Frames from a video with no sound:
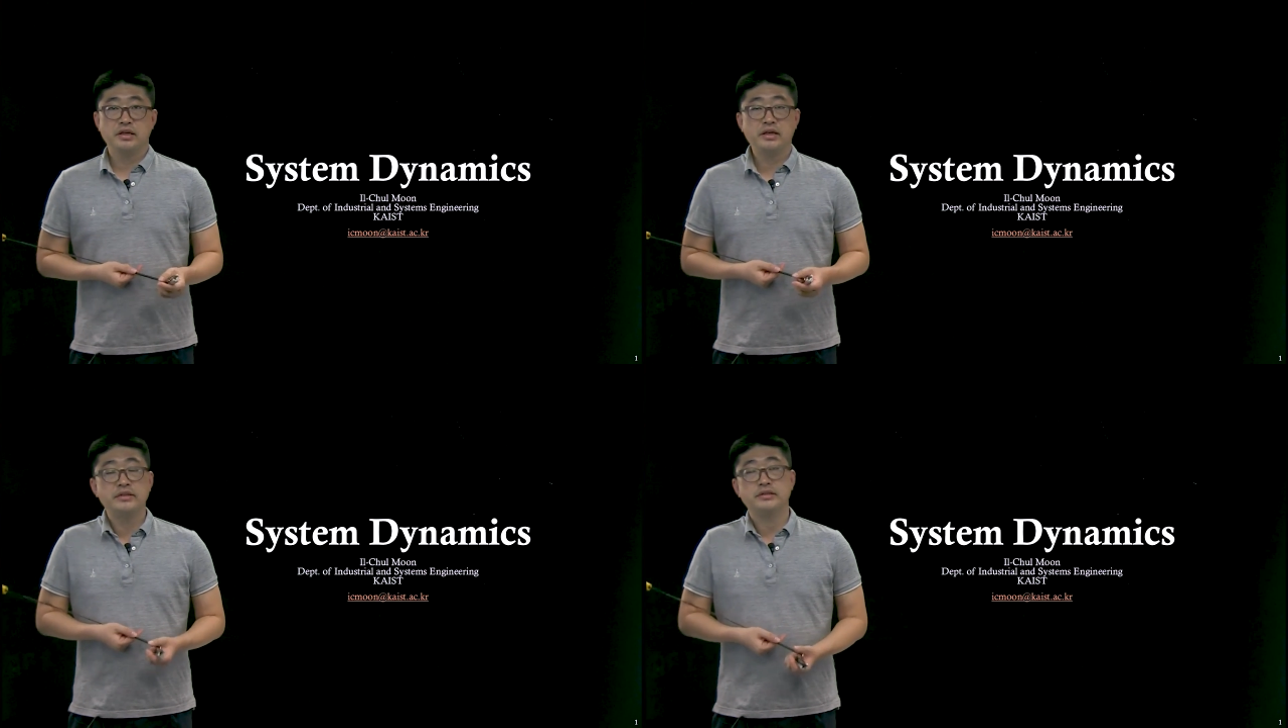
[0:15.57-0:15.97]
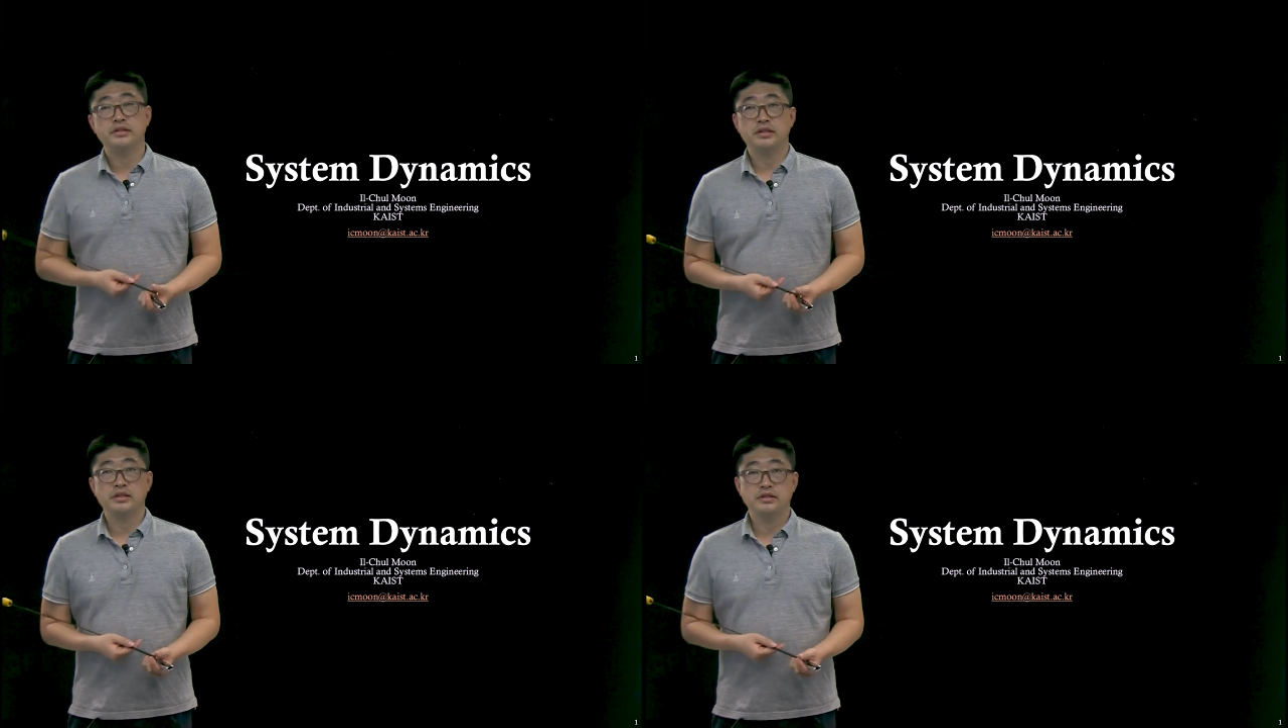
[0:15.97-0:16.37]
and
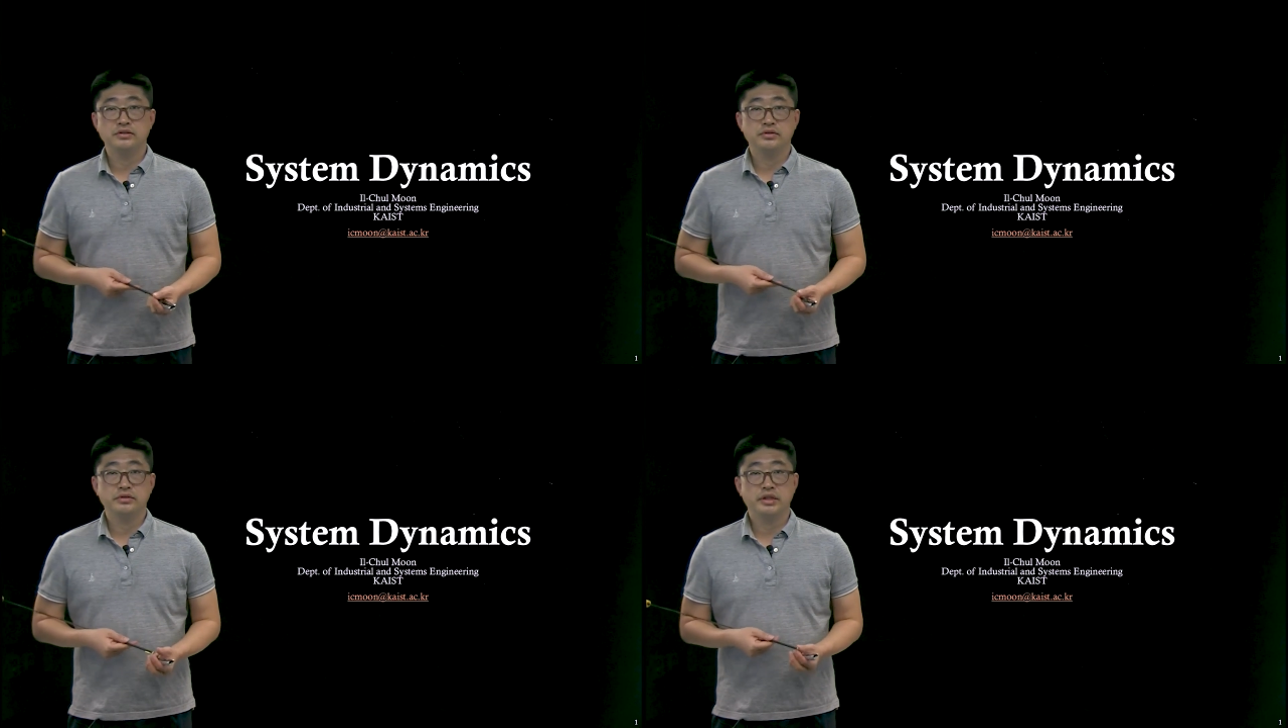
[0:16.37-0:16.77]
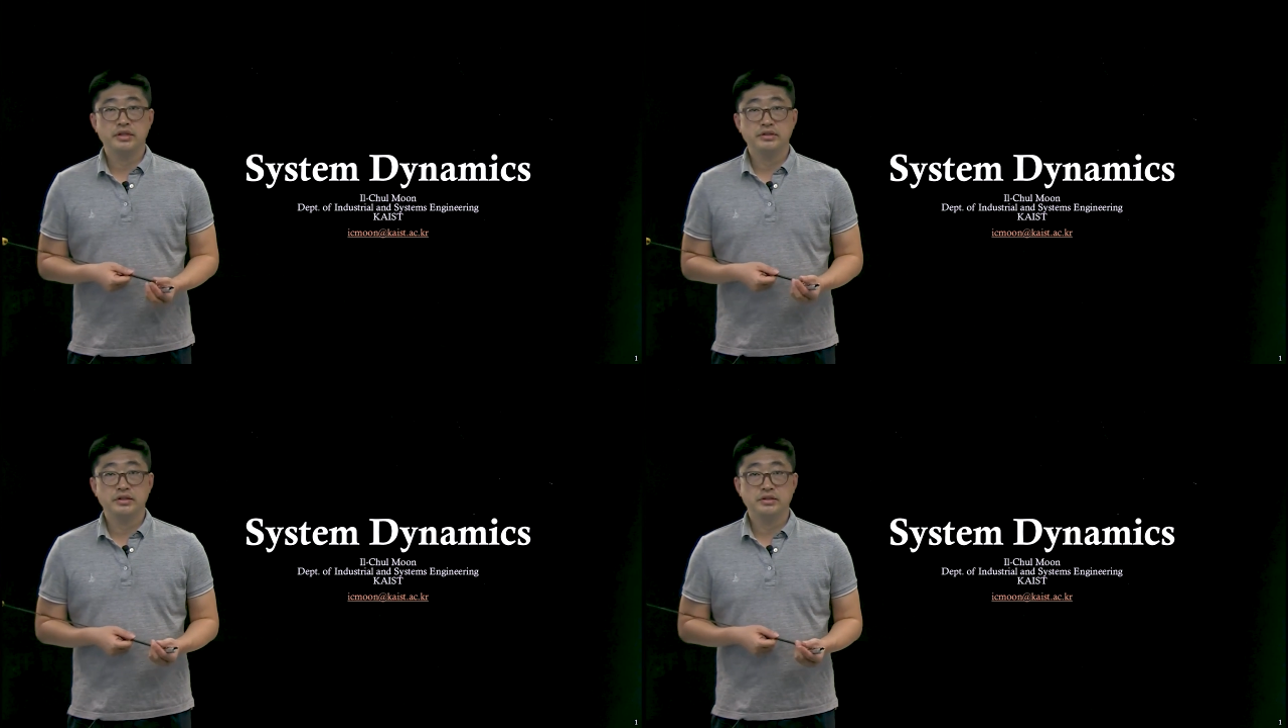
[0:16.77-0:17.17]
its
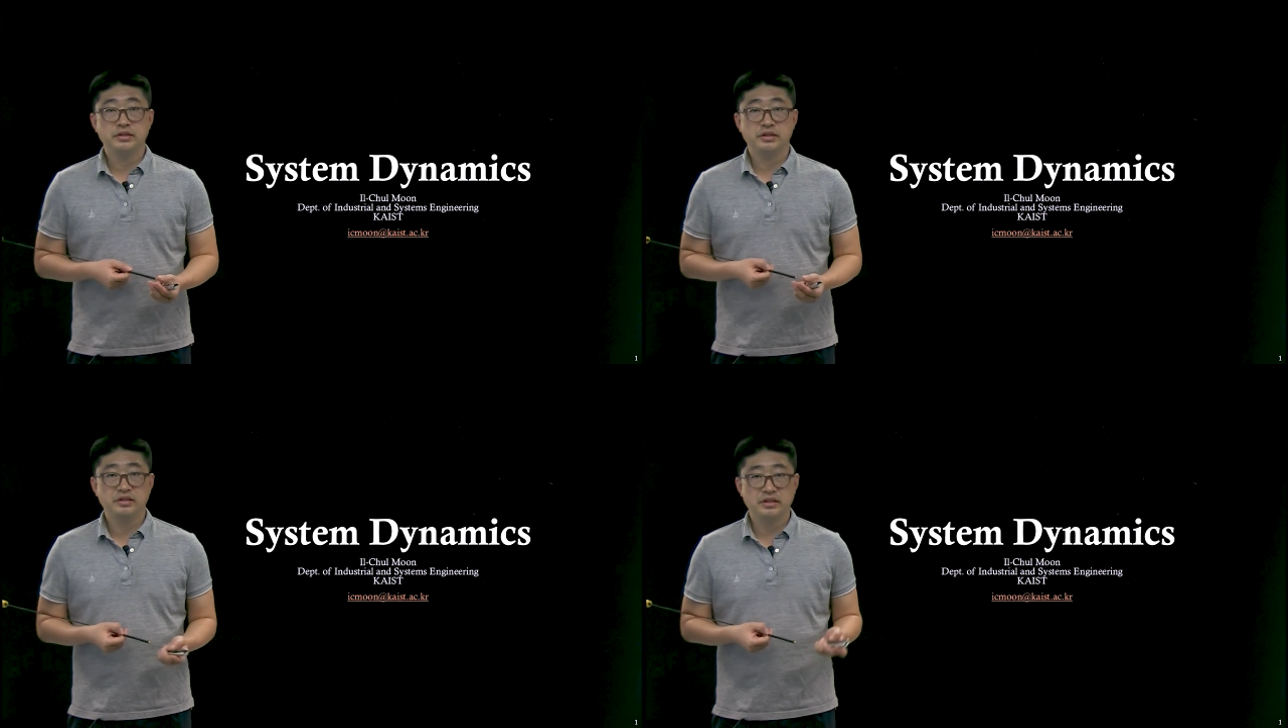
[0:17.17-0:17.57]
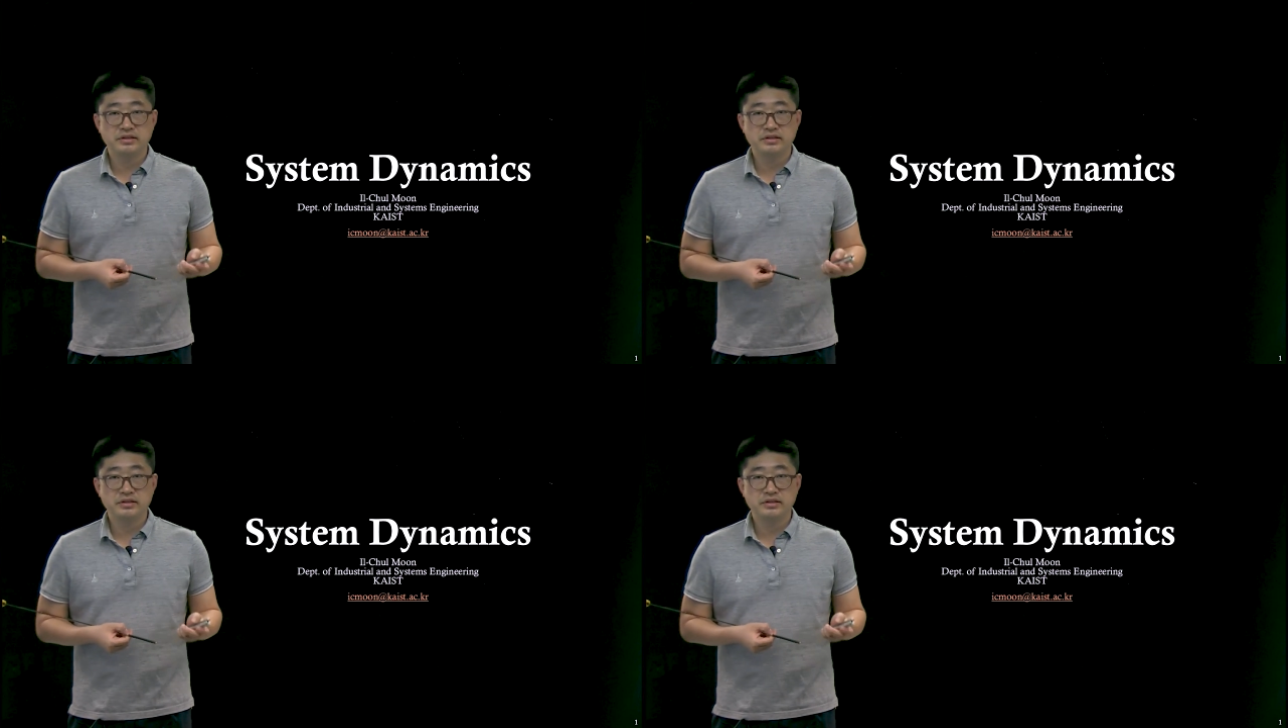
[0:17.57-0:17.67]
notations and